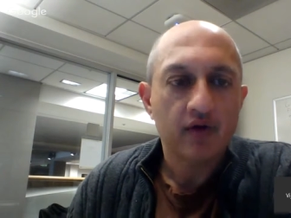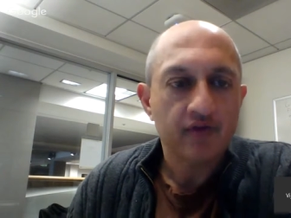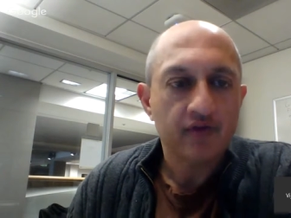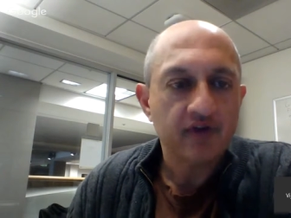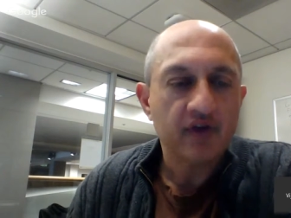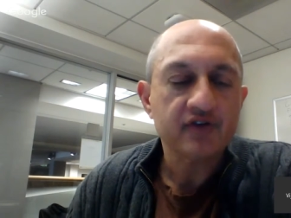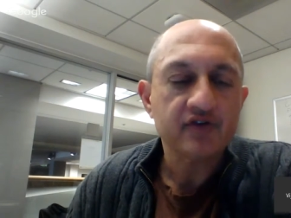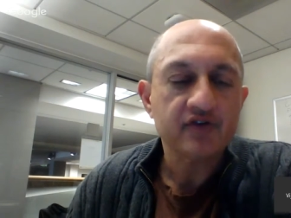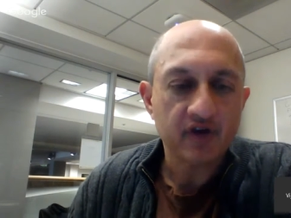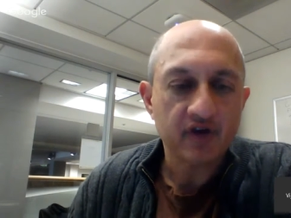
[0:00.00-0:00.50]

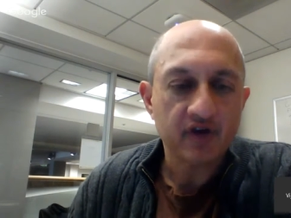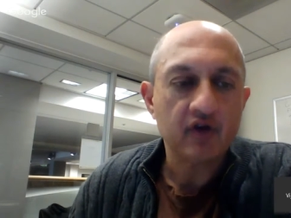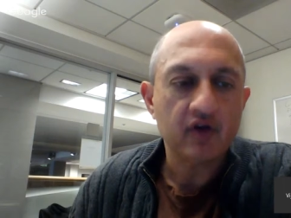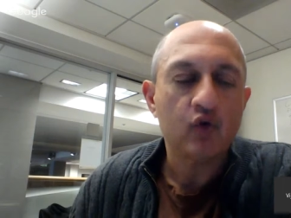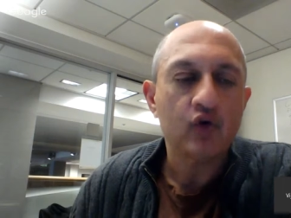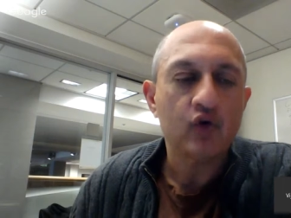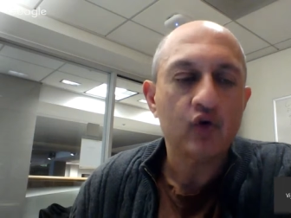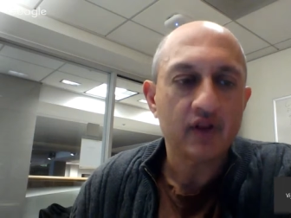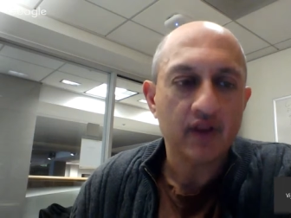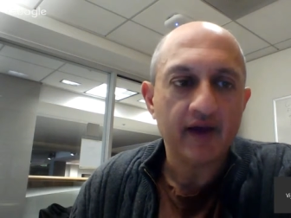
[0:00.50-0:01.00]
essentially
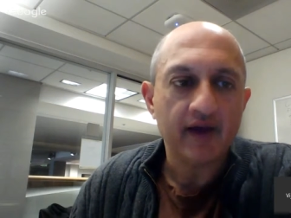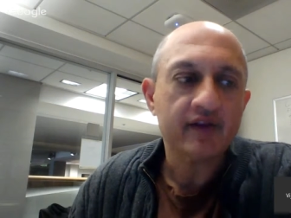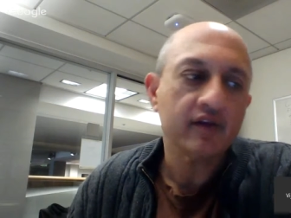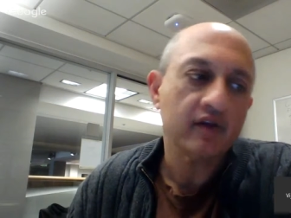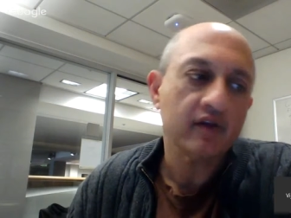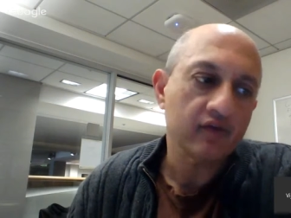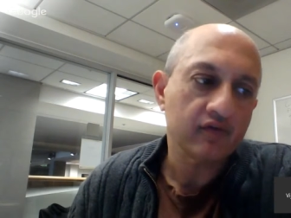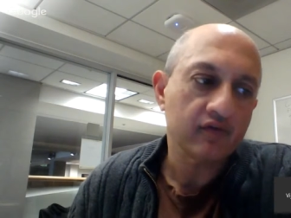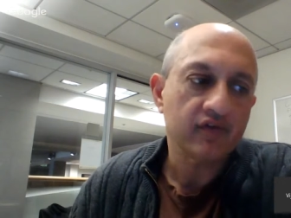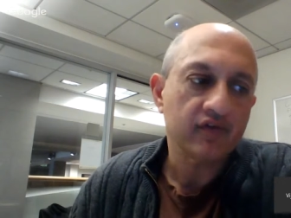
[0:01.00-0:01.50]
no
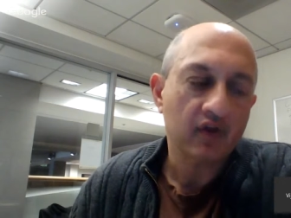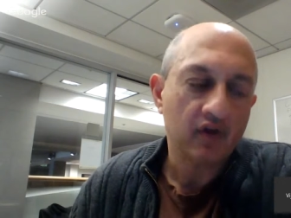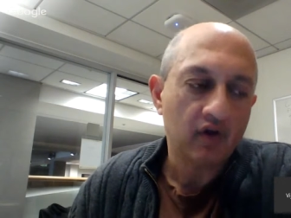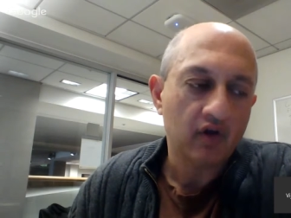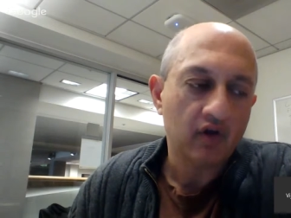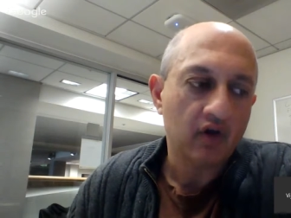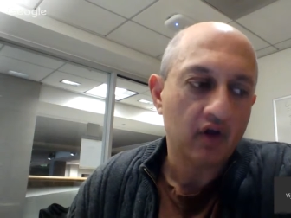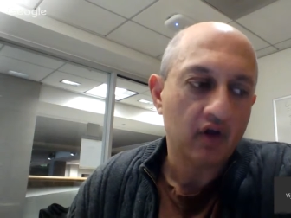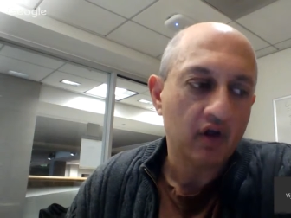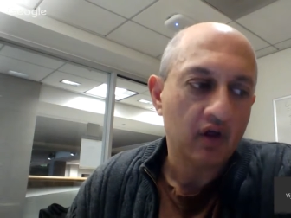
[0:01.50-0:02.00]
electives at
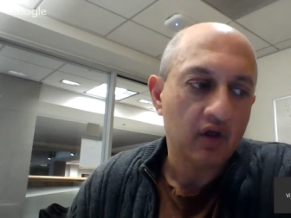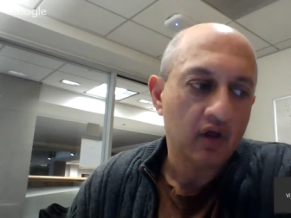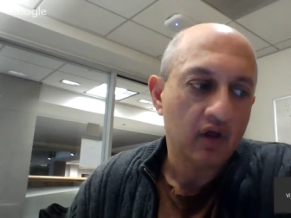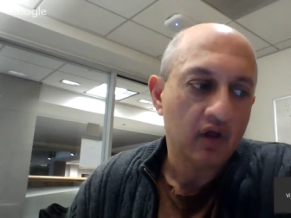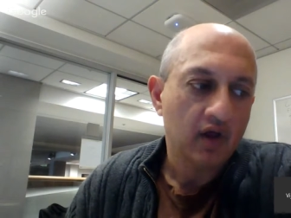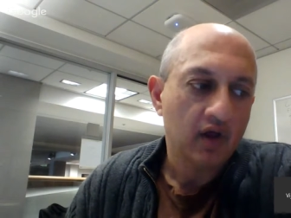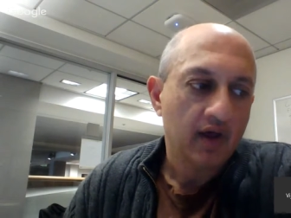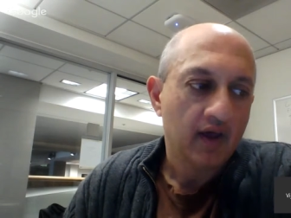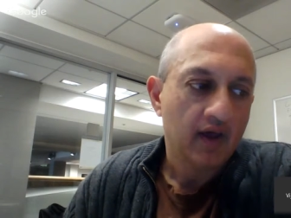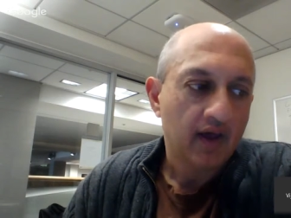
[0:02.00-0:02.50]
all.
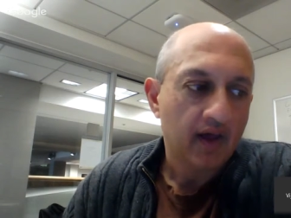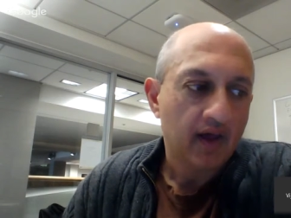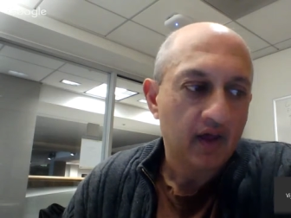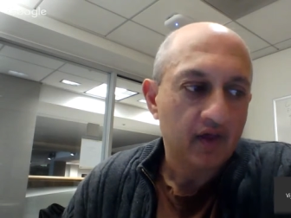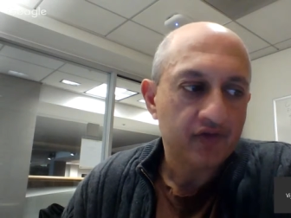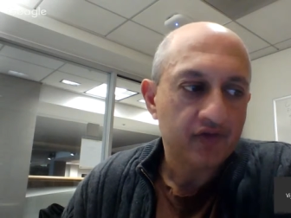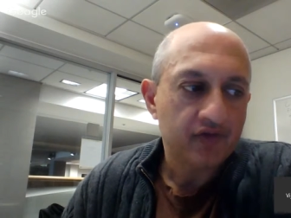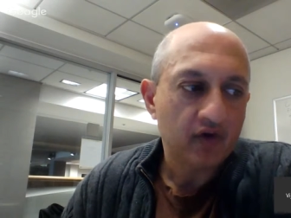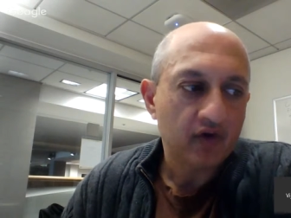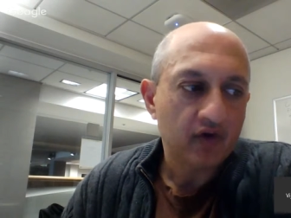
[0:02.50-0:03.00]

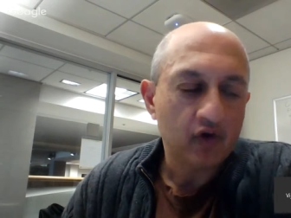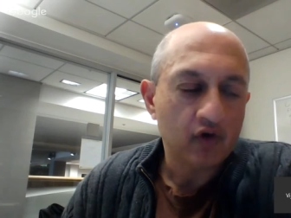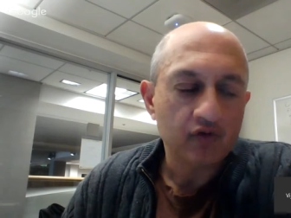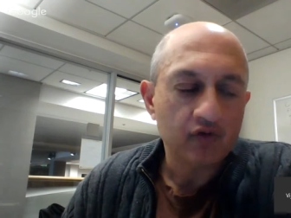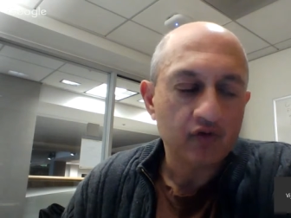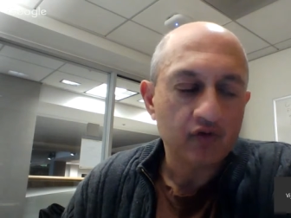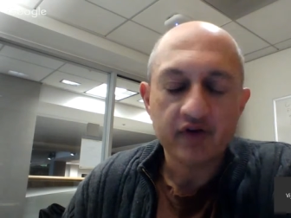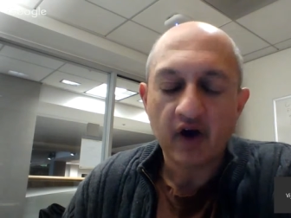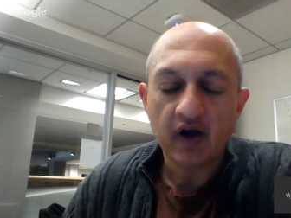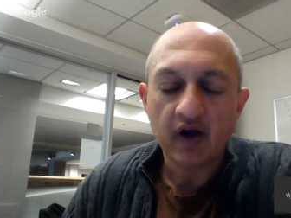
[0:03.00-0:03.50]
And so
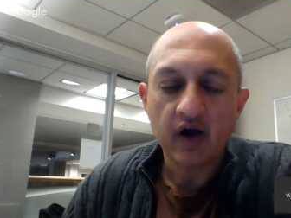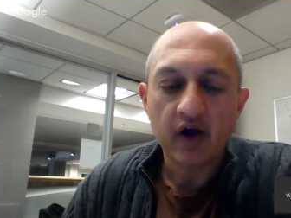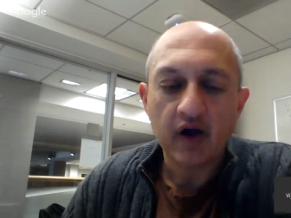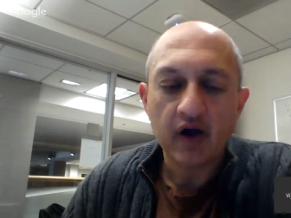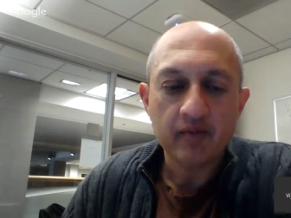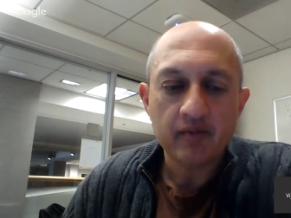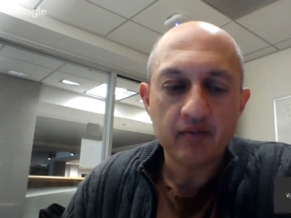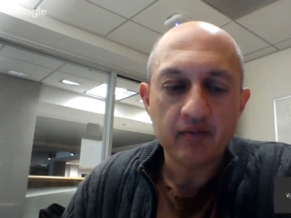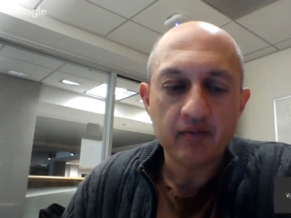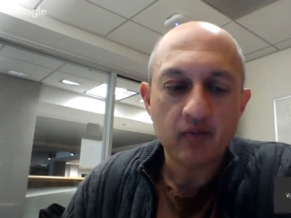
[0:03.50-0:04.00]
over
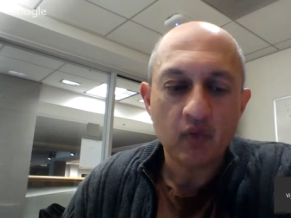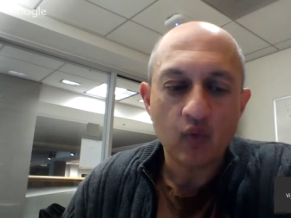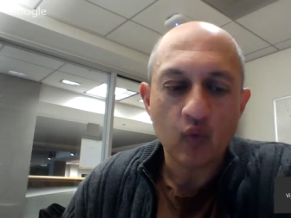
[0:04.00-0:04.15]
time,